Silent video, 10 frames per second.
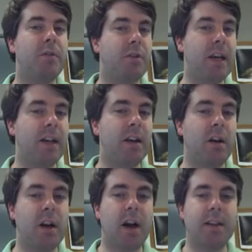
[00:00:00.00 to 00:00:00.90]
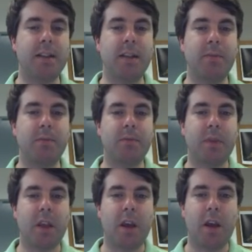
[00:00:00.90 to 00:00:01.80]
created our constant.
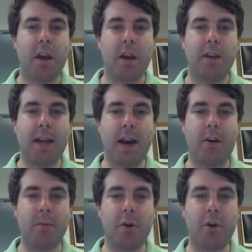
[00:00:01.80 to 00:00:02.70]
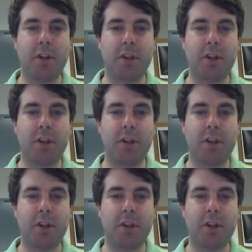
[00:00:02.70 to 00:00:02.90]
Now I'm going to